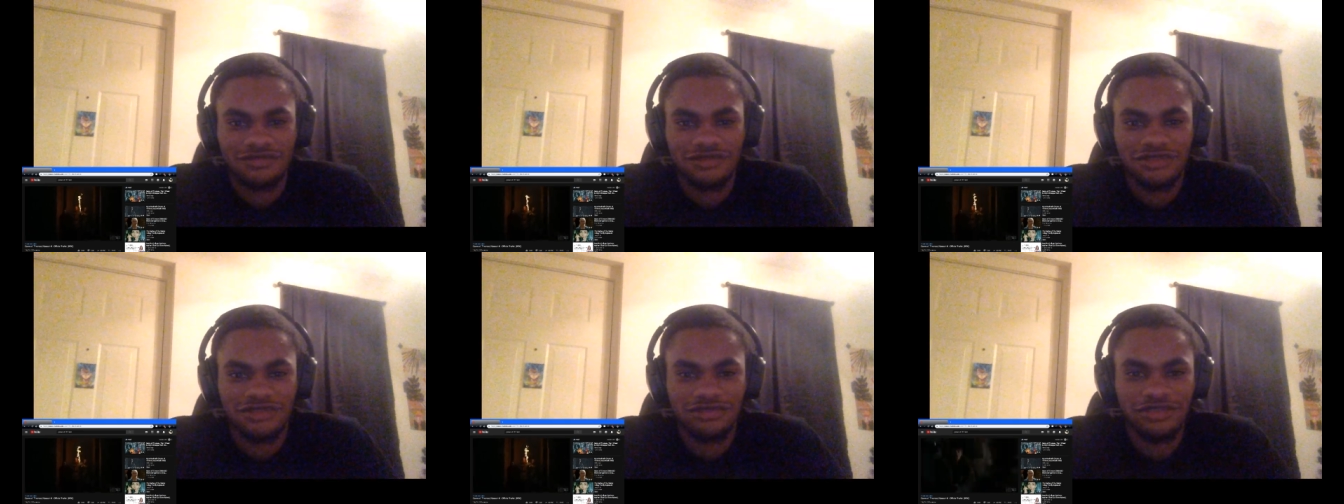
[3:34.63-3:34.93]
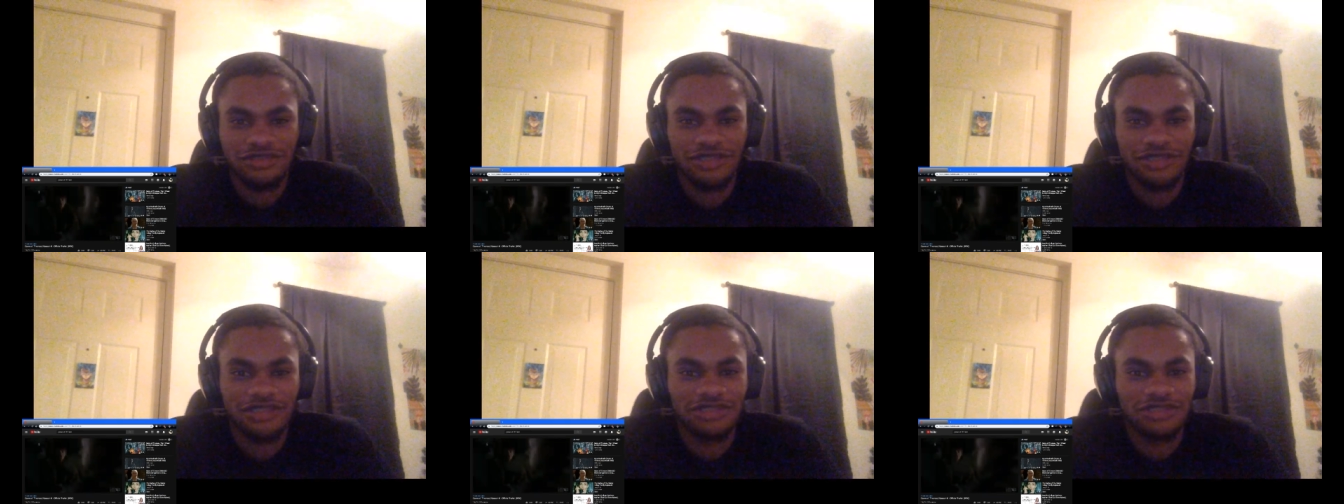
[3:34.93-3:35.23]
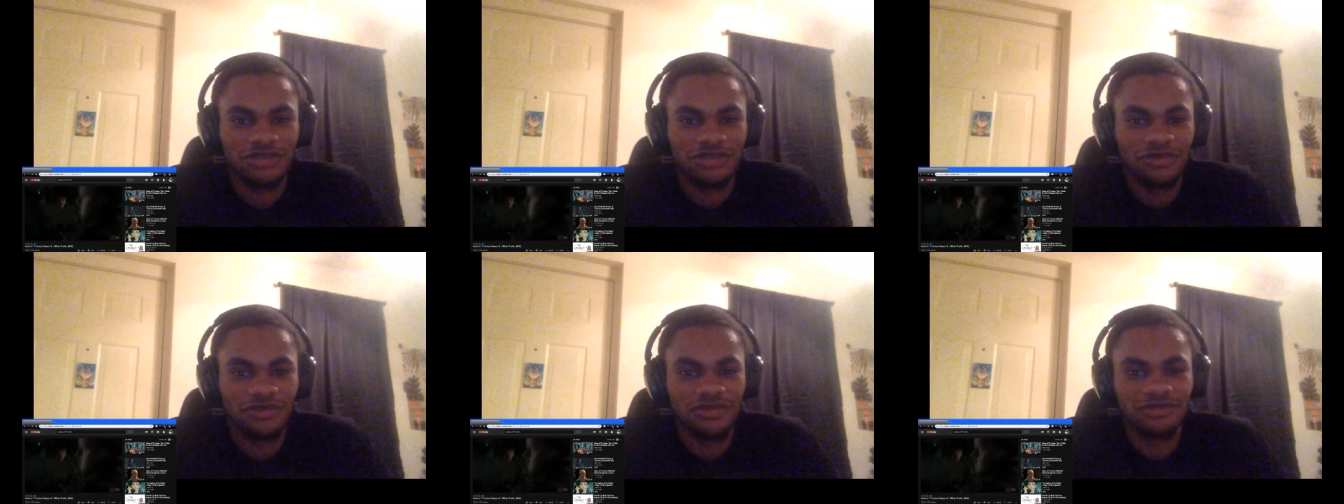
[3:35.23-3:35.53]
So we got
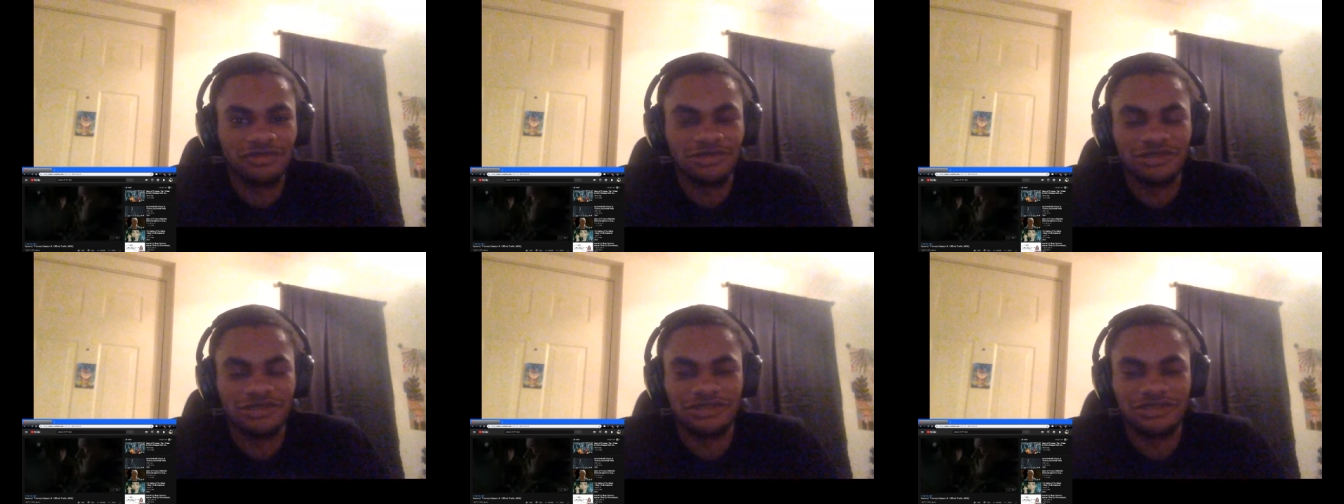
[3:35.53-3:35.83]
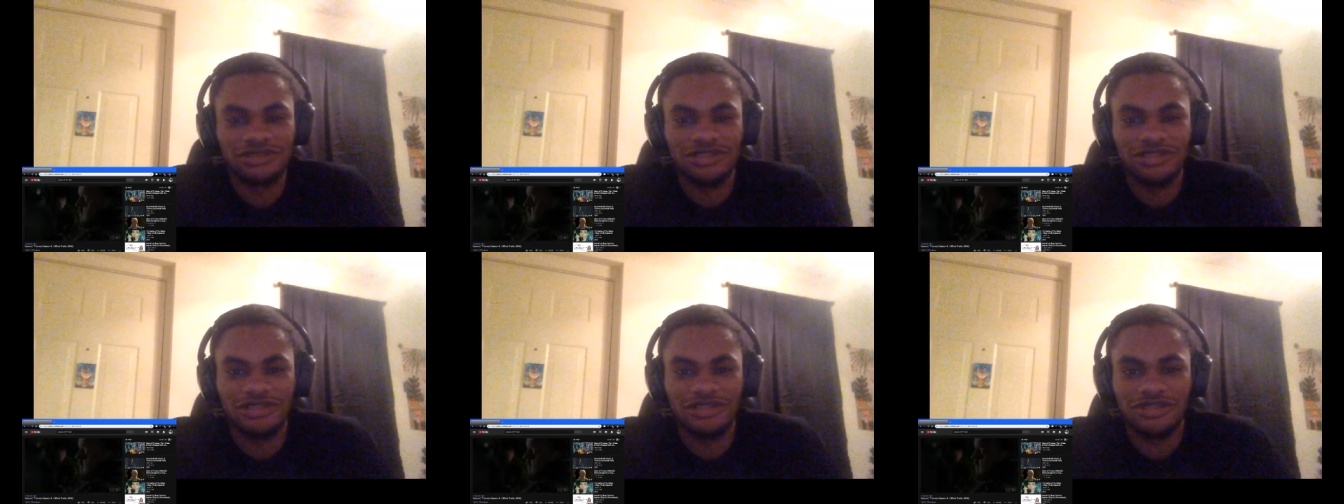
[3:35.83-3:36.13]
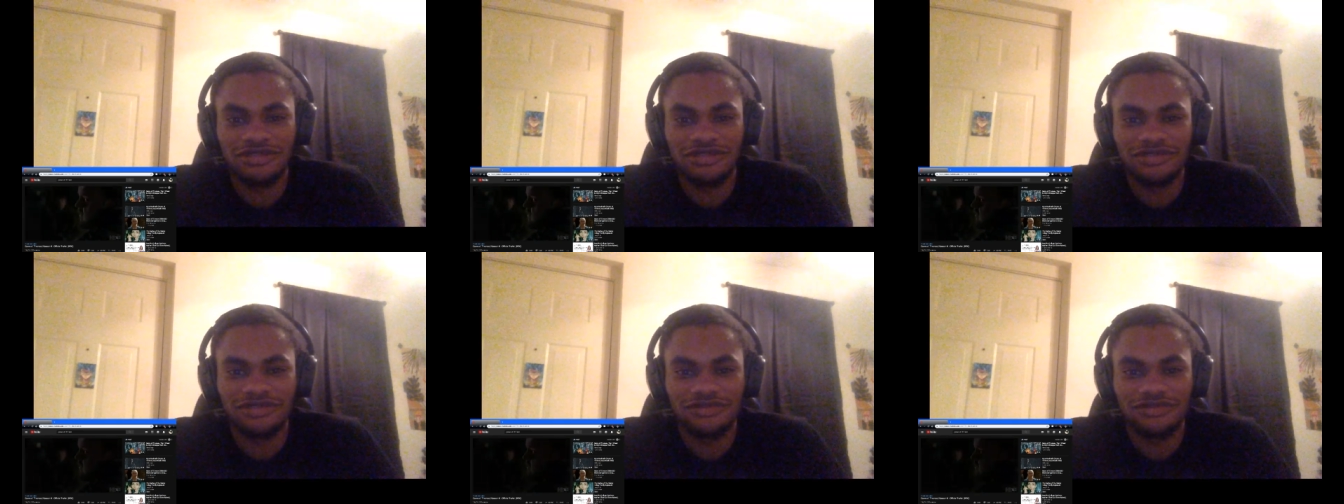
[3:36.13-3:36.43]
Tormund,
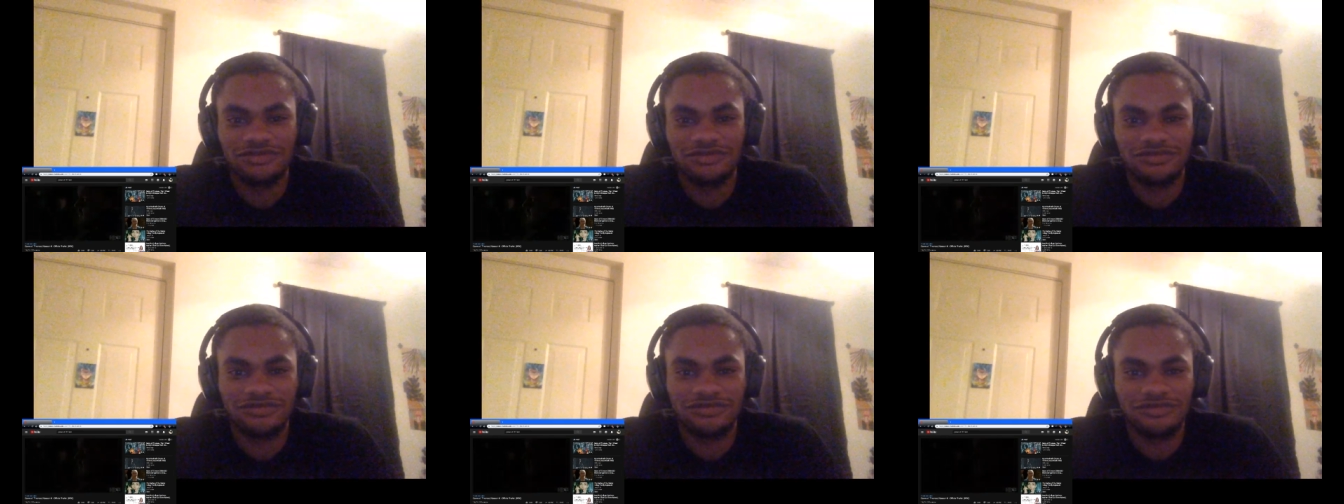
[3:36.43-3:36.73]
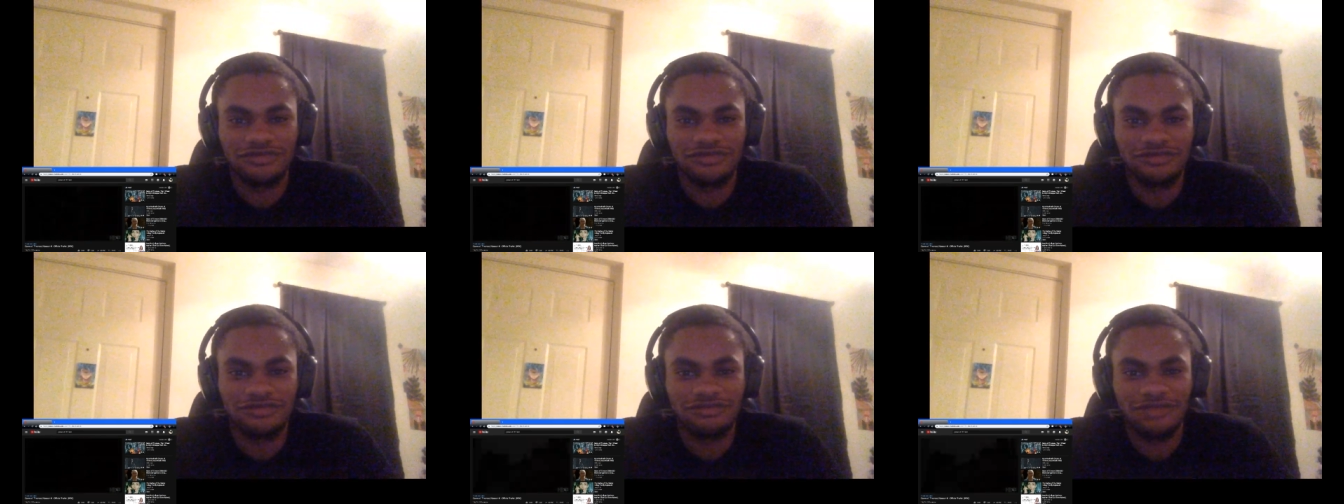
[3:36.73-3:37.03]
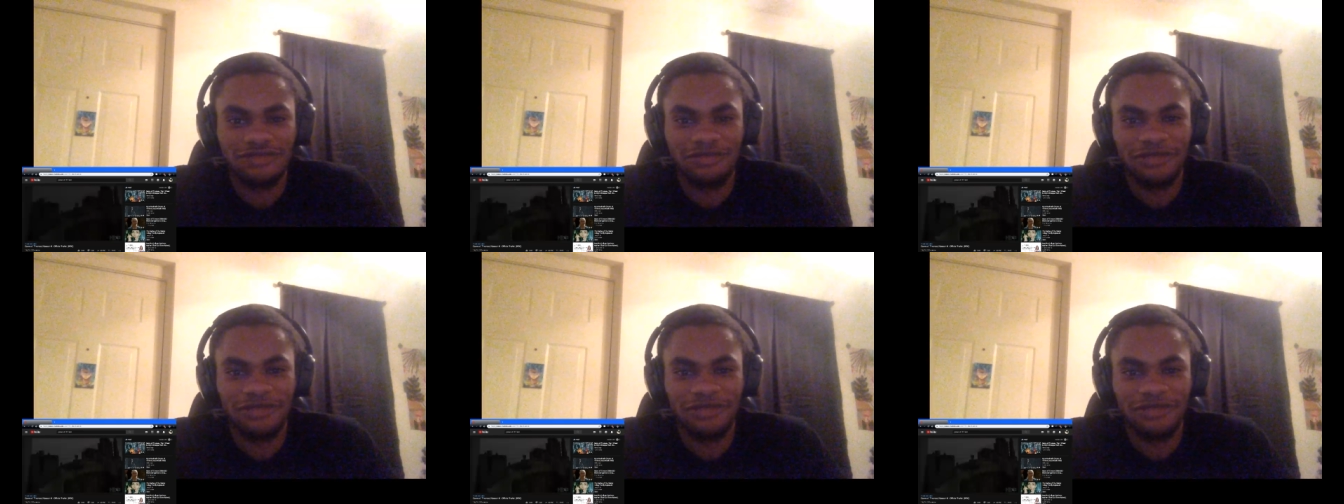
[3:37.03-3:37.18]
uh, my